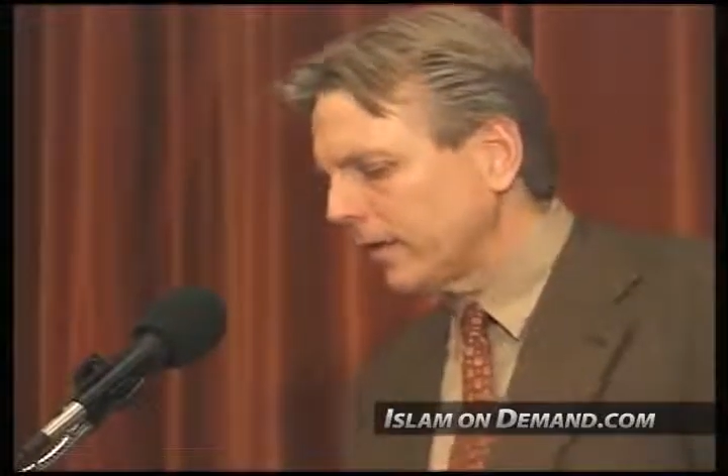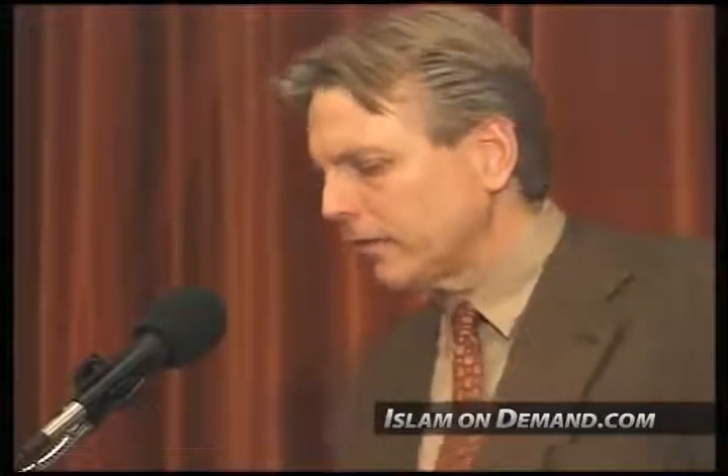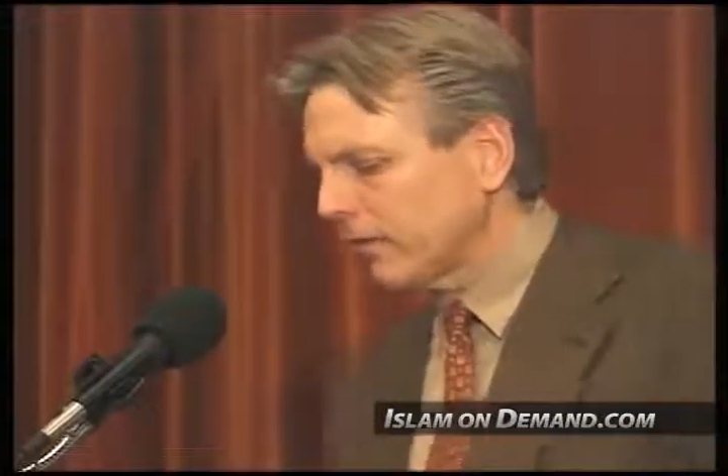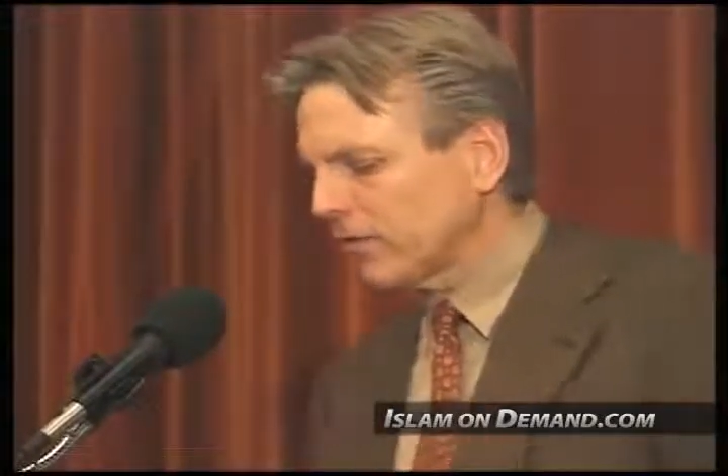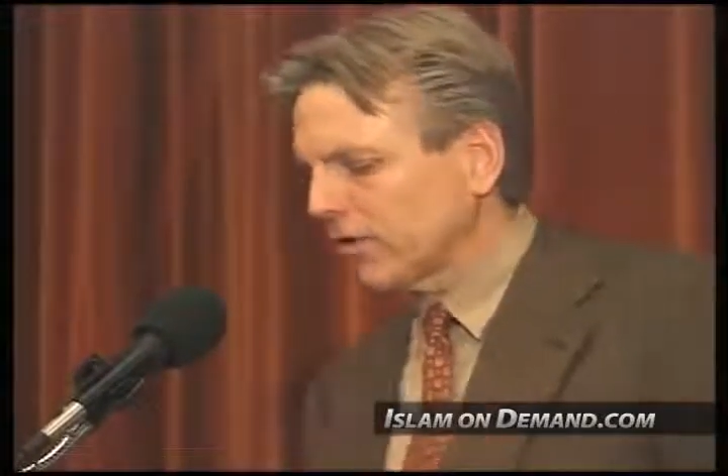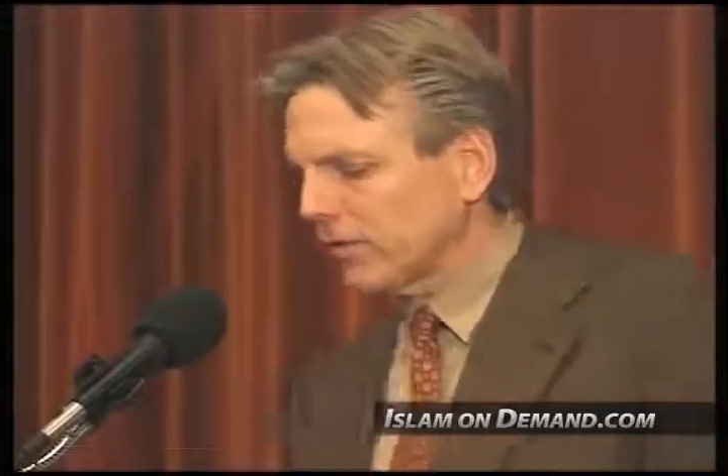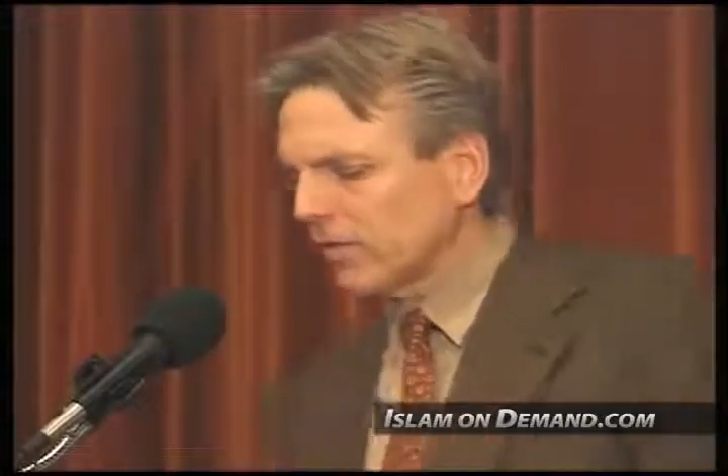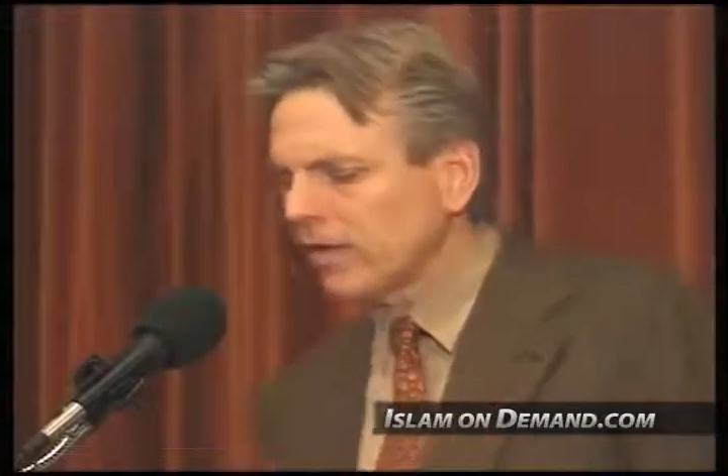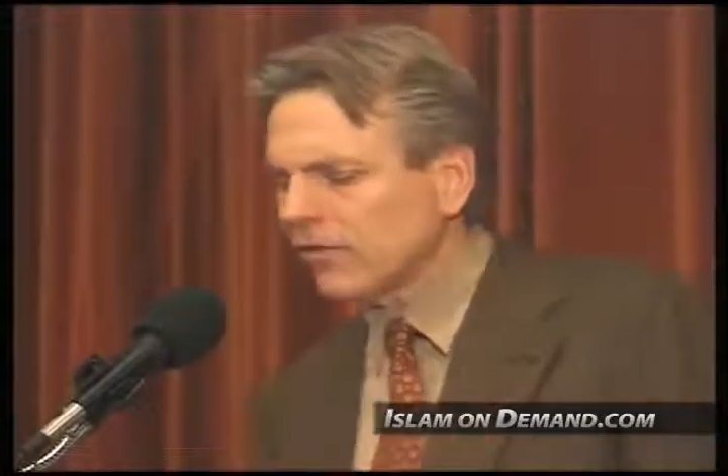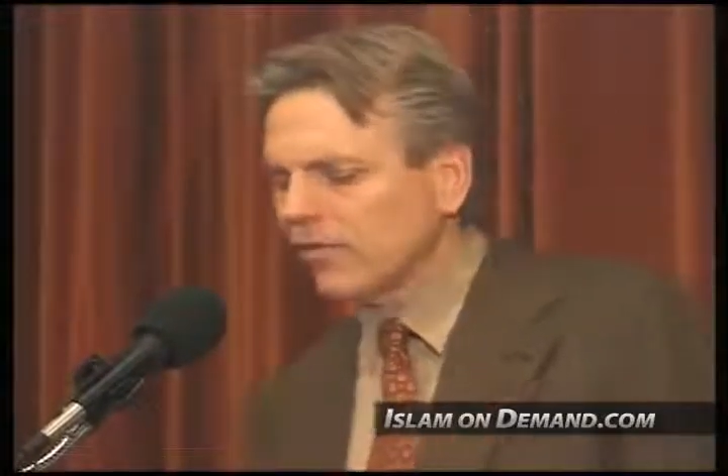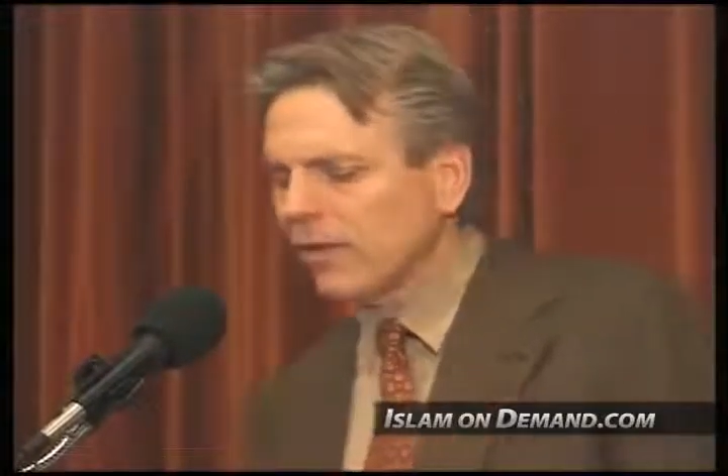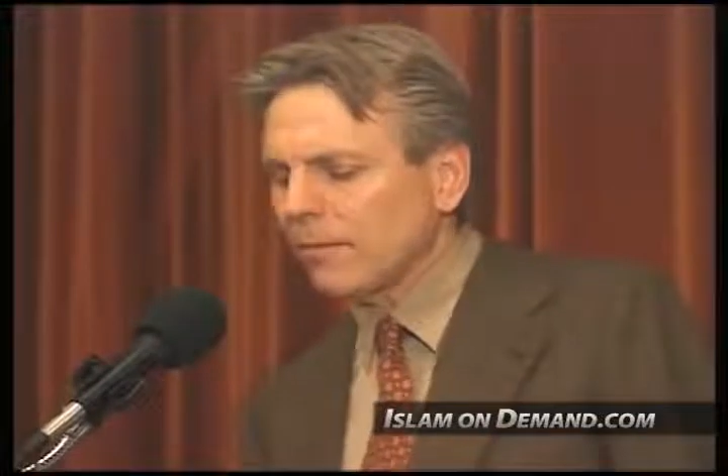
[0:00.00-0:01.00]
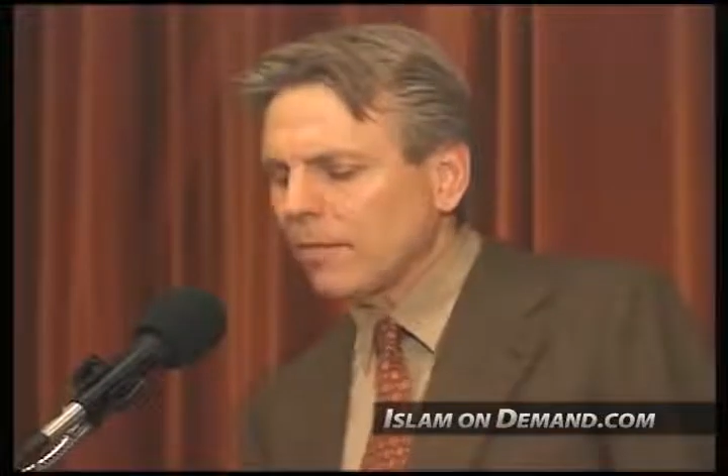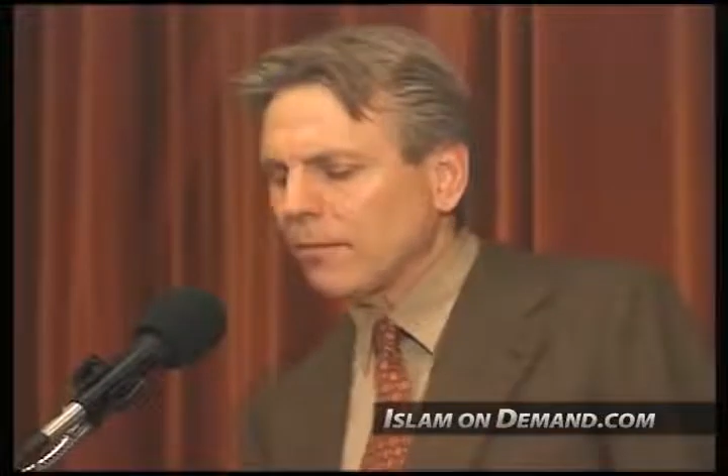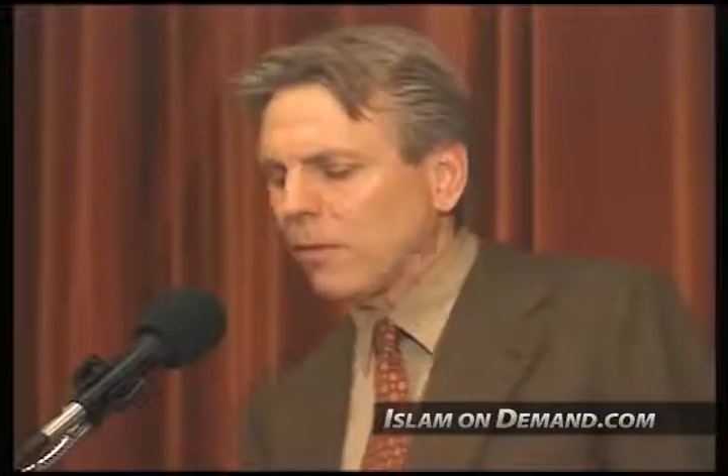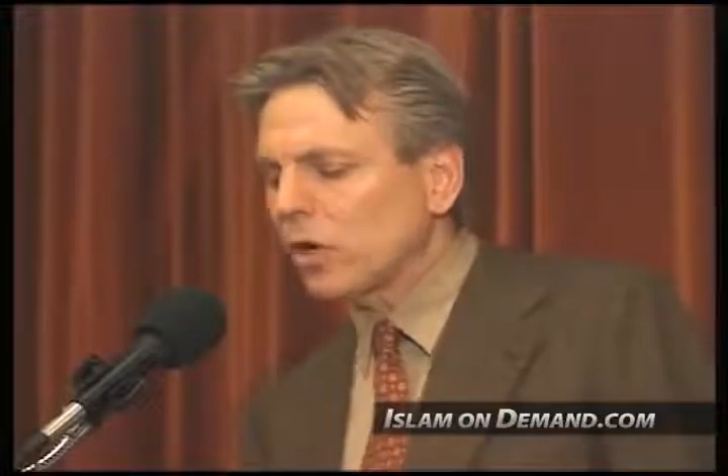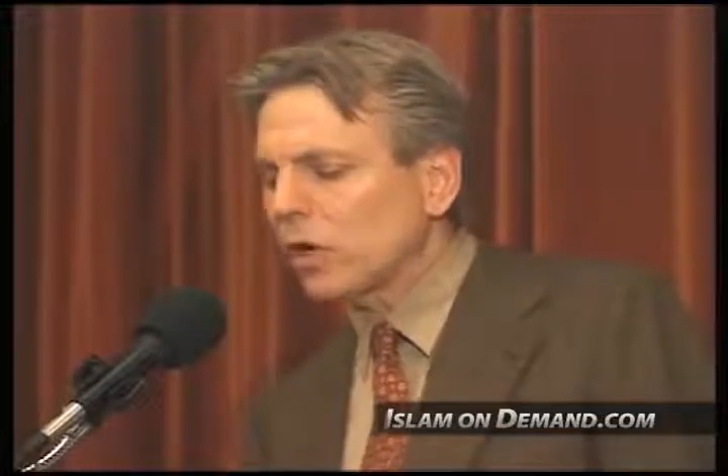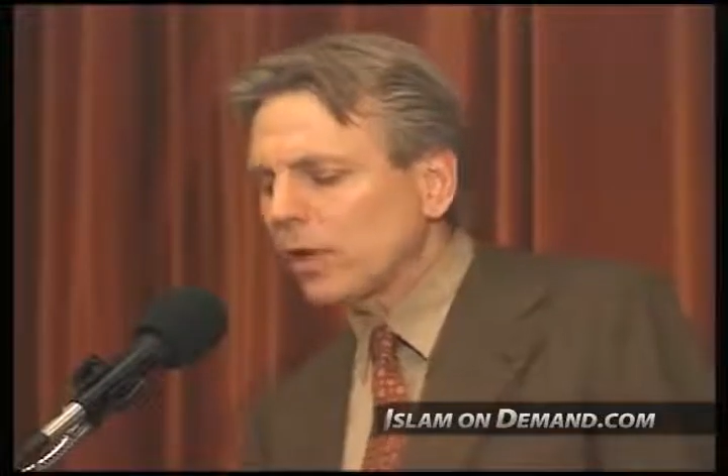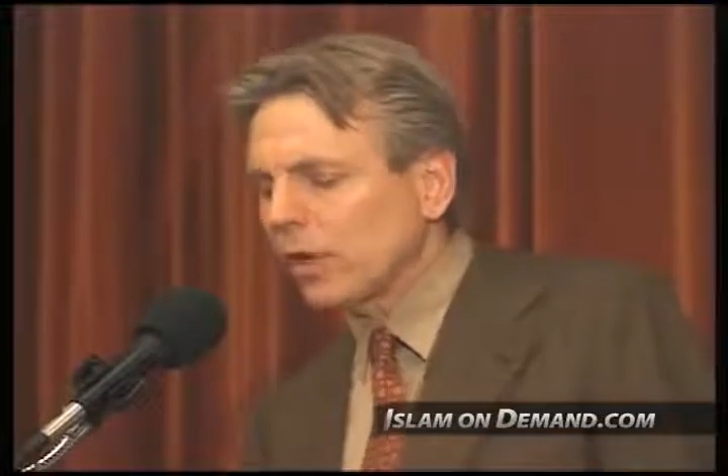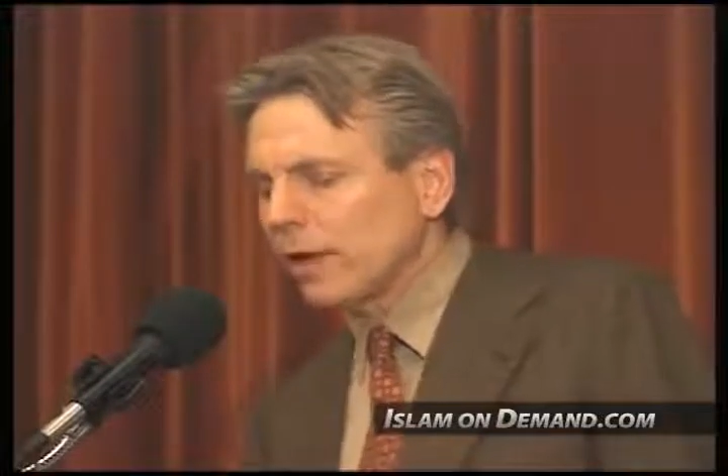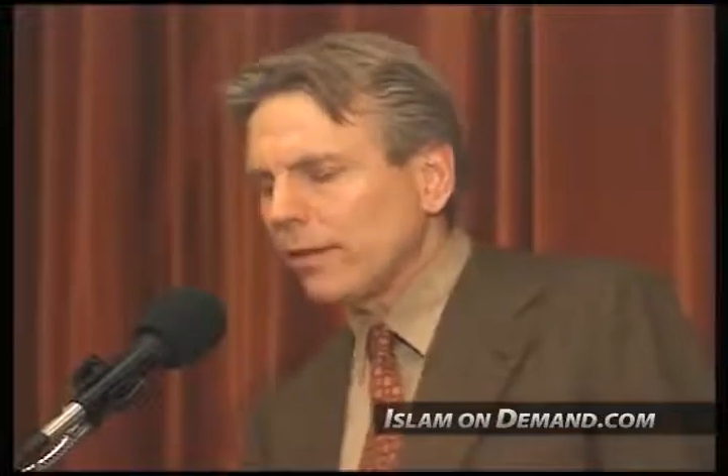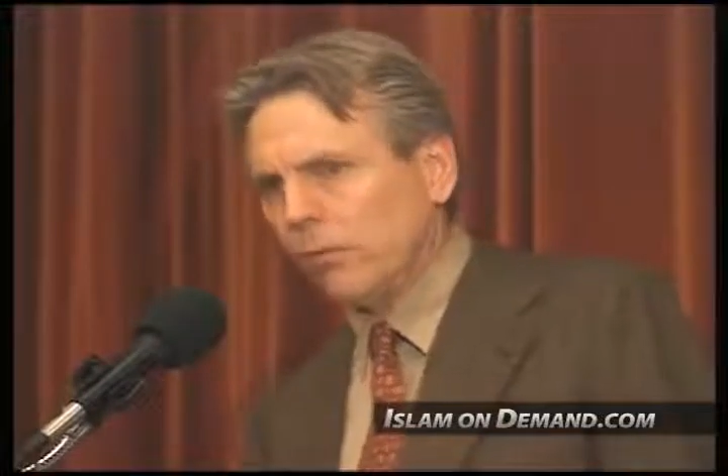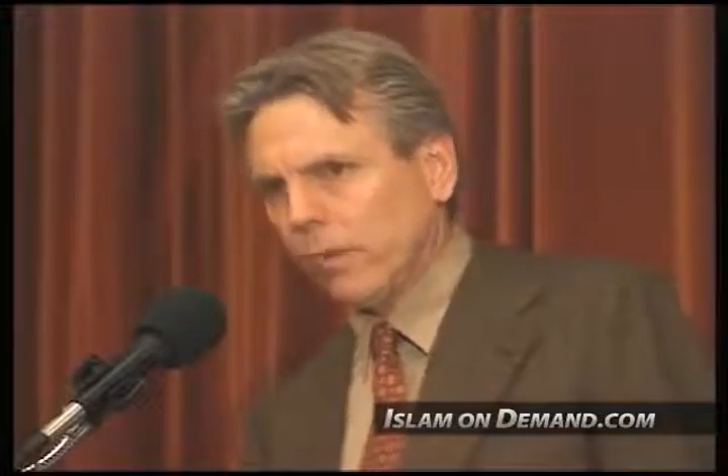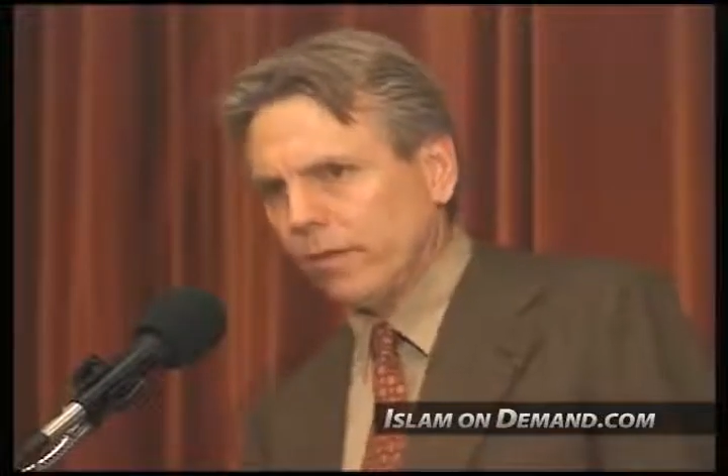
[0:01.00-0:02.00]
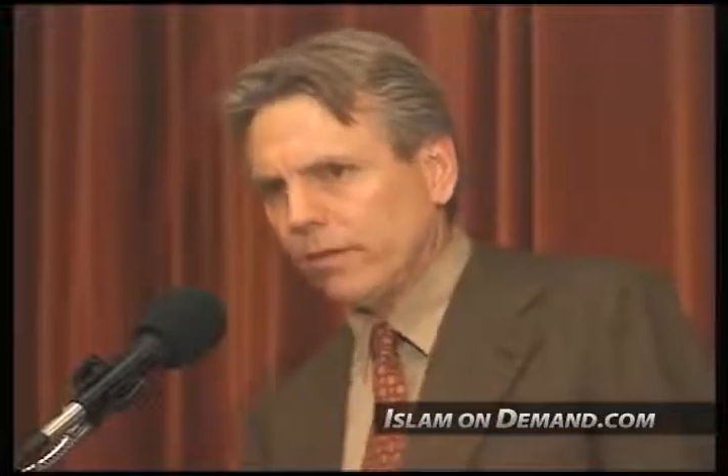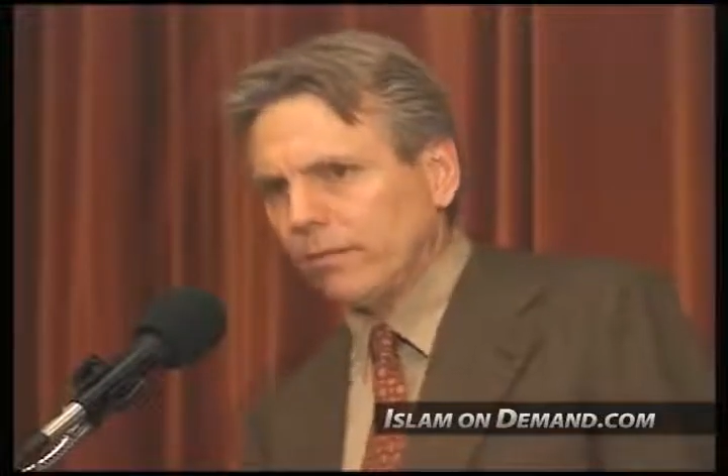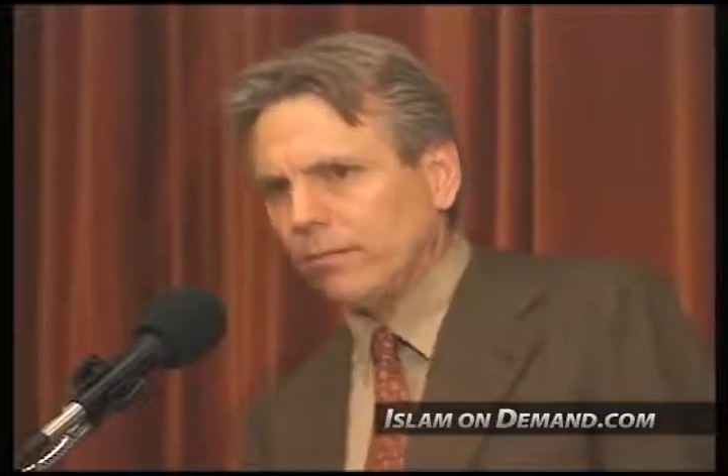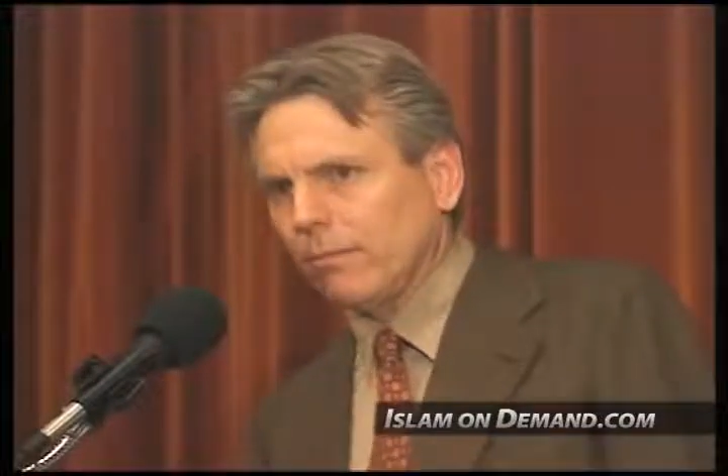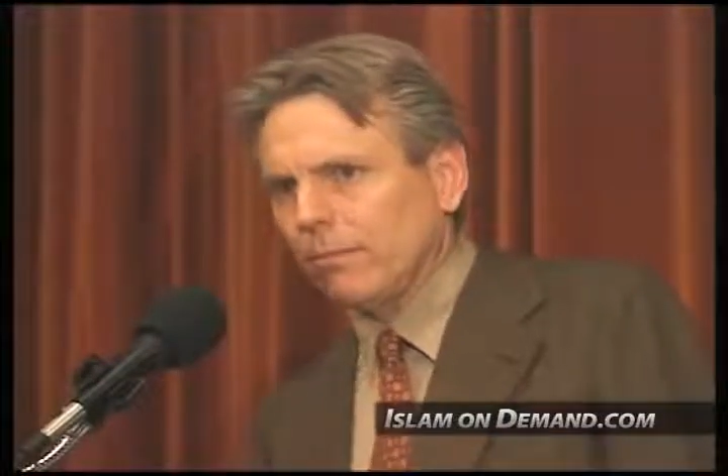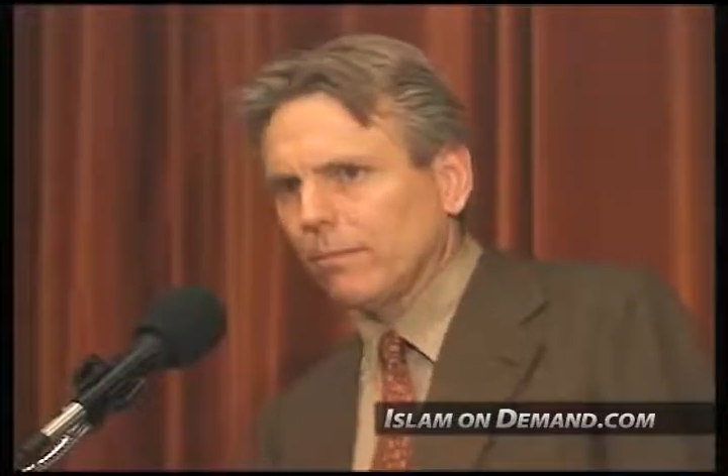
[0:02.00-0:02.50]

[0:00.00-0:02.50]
and that shall teach them the book and the wisdom,